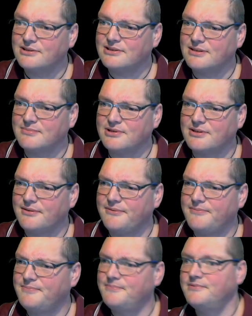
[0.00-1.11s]
know, some sort of
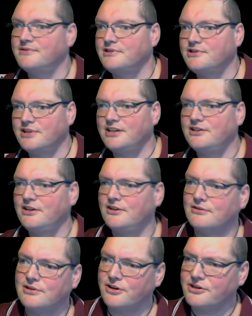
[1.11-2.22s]
strange, you know,
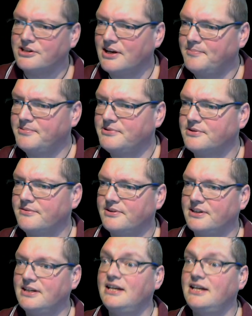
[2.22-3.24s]
locked up sort of a thing.